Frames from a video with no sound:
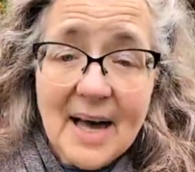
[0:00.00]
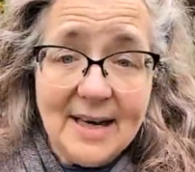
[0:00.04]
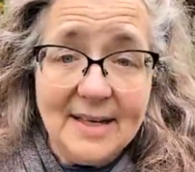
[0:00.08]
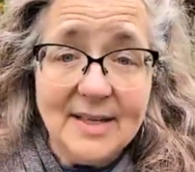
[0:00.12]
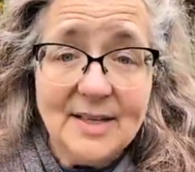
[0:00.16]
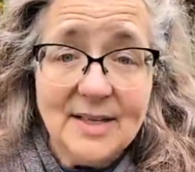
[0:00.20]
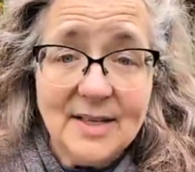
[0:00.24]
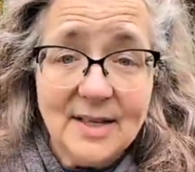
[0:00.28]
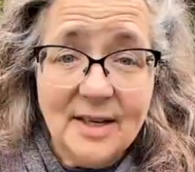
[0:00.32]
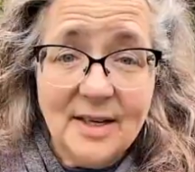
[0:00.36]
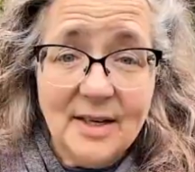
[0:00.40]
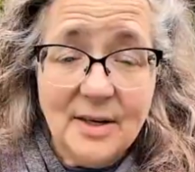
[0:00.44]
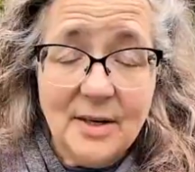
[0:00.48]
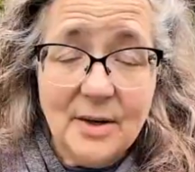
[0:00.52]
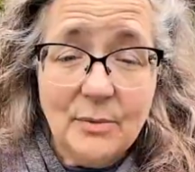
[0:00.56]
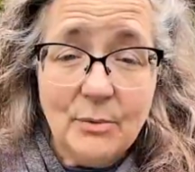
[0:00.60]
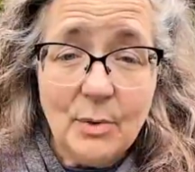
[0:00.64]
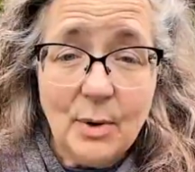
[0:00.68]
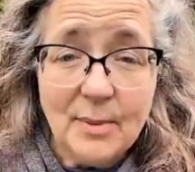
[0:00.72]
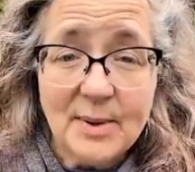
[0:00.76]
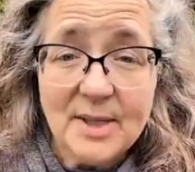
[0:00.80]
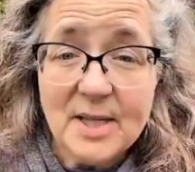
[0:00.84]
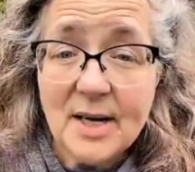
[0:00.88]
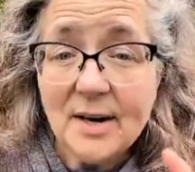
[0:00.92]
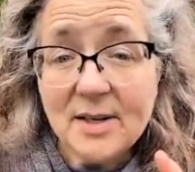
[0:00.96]
But
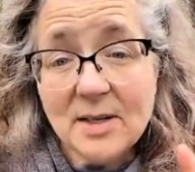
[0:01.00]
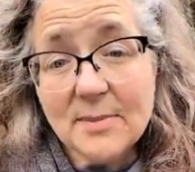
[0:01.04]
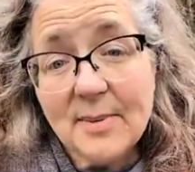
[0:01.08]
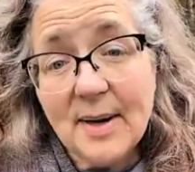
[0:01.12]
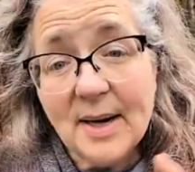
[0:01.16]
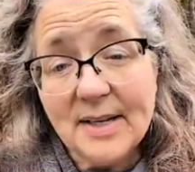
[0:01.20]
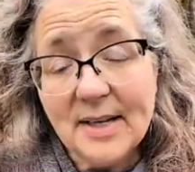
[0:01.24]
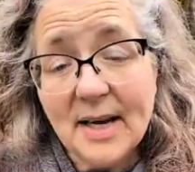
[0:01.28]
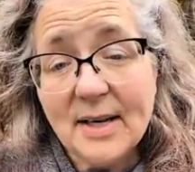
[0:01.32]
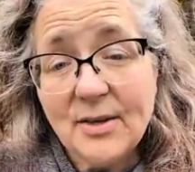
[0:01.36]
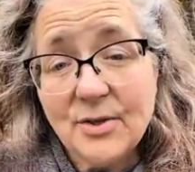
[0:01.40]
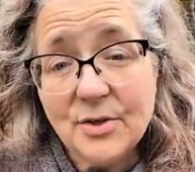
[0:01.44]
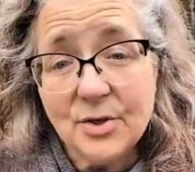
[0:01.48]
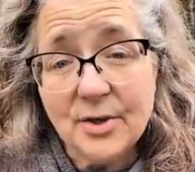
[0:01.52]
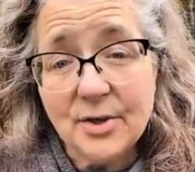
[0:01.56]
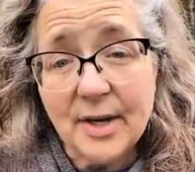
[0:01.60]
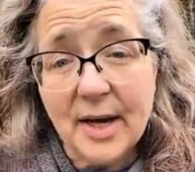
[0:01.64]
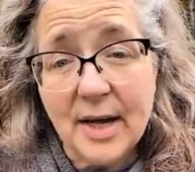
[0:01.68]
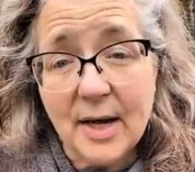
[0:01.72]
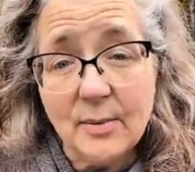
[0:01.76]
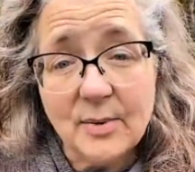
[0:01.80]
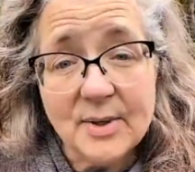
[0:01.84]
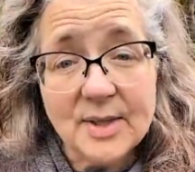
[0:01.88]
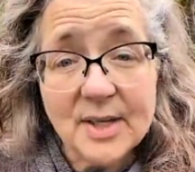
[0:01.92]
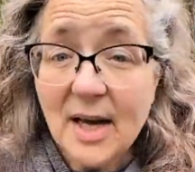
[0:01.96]
what we talked about
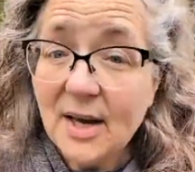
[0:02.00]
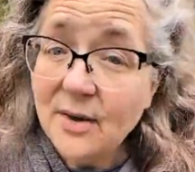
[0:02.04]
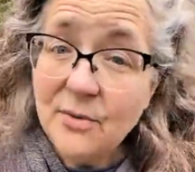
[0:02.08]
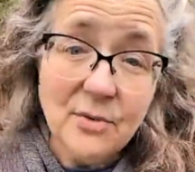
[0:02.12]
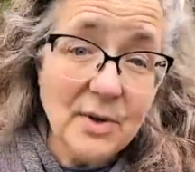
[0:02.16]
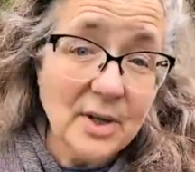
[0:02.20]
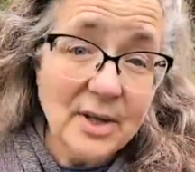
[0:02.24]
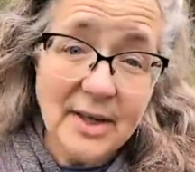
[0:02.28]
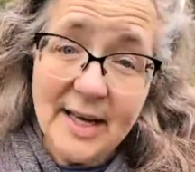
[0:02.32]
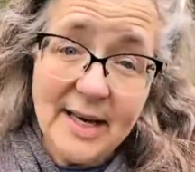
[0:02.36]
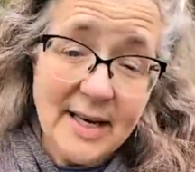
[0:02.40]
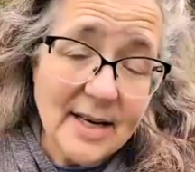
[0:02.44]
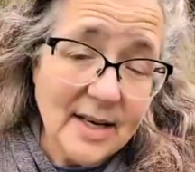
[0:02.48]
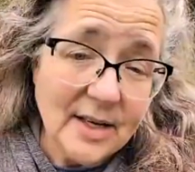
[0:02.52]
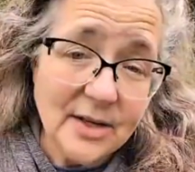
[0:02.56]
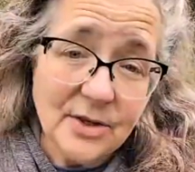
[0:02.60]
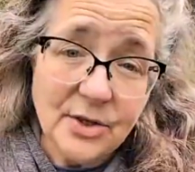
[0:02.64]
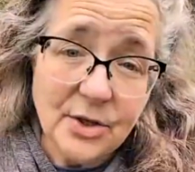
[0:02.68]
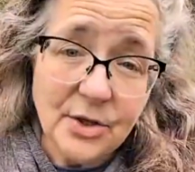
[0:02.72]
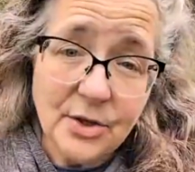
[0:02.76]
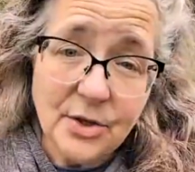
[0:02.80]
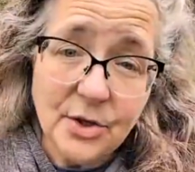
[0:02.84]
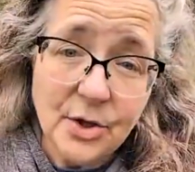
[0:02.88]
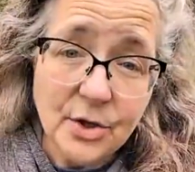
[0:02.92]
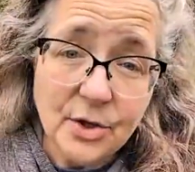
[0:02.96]
yesterday was
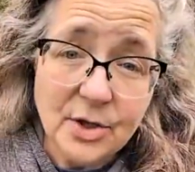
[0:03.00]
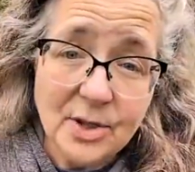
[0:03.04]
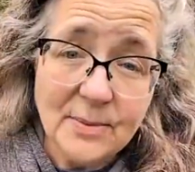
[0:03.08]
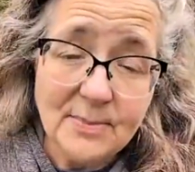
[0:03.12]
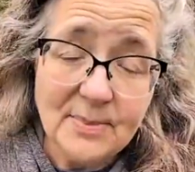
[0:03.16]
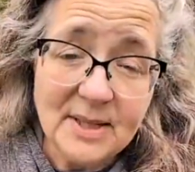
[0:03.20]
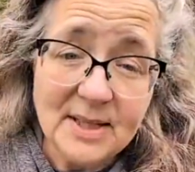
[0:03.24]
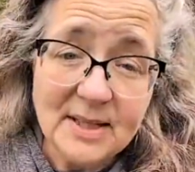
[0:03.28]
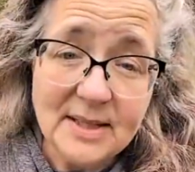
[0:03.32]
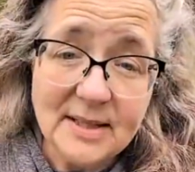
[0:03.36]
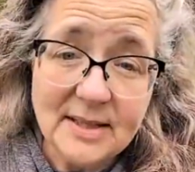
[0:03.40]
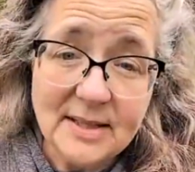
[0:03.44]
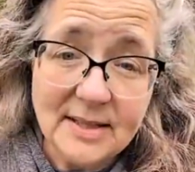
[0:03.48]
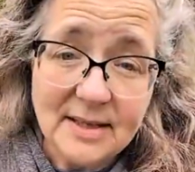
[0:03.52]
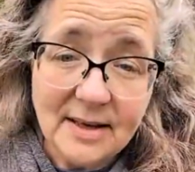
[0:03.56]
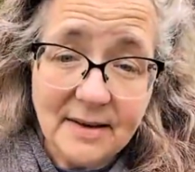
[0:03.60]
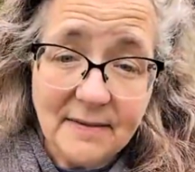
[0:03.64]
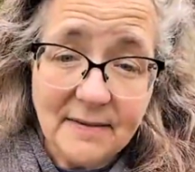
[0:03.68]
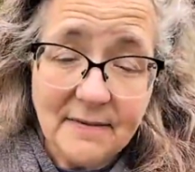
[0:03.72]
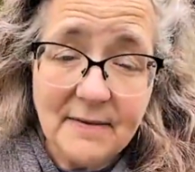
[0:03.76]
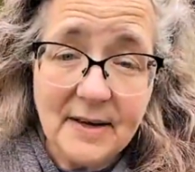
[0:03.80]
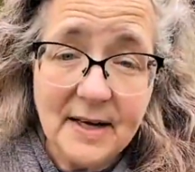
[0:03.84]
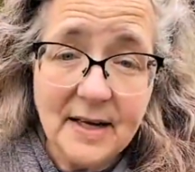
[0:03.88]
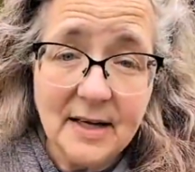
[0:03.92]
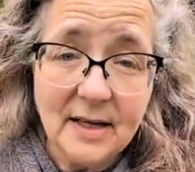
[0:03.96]
unrelated to your
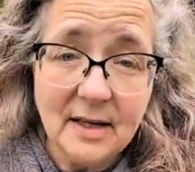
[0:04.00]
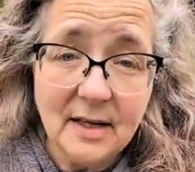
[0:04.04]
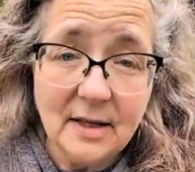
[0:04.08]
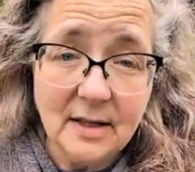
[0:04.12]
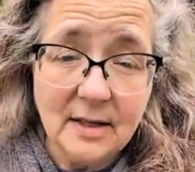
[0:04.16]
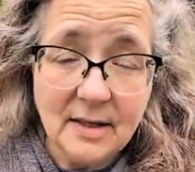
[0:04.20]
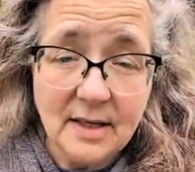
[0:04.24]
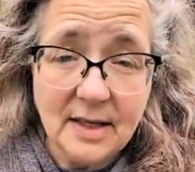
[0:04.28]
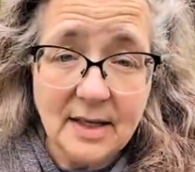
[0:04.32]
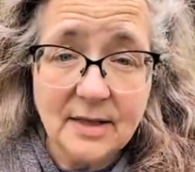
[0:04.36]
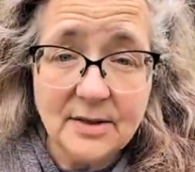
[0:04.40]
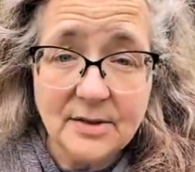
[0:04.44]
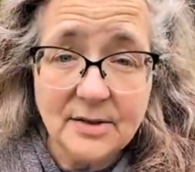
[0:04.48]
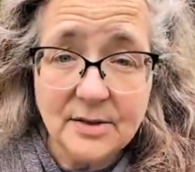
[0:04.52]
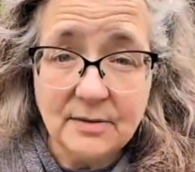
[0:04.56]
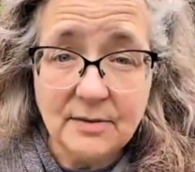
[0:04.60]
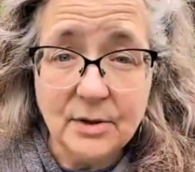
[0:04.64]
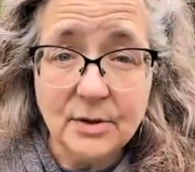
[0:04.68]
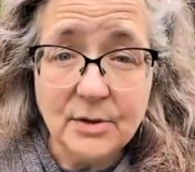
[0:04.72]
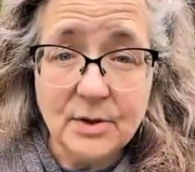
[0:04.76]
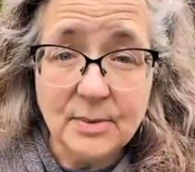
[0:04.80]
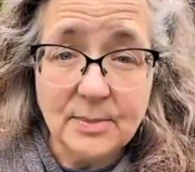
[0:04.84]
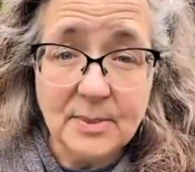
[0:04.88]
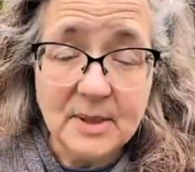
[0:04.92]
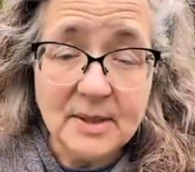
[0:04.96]
specific
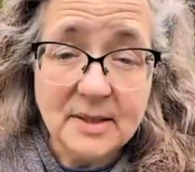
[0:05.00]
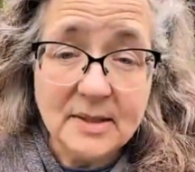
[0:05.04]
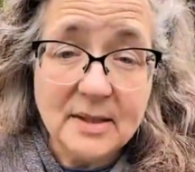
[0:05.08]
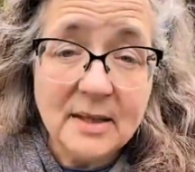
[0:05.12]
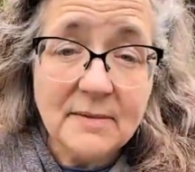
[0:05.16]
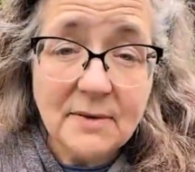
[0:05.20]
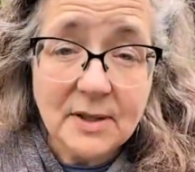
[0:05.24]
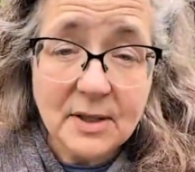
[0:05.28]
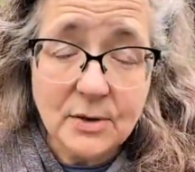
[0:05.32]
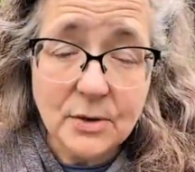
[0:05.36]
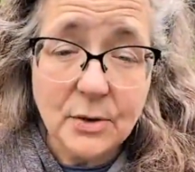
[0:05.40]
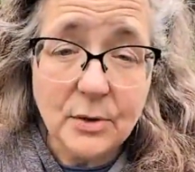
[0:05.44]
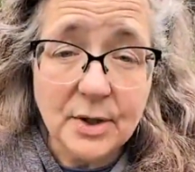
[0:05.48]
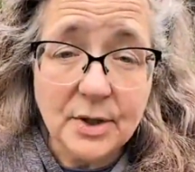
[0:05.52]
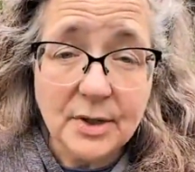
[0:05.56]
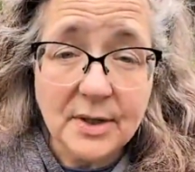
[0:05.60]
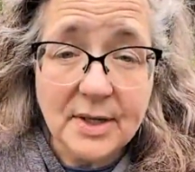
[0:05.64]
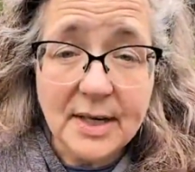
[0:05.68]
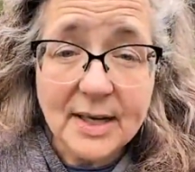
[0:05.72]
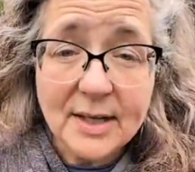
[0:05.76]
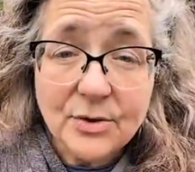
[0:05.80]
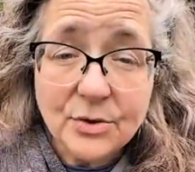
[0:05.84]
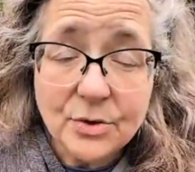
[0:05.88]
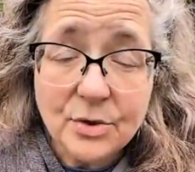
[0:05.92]
needs of your specific soil.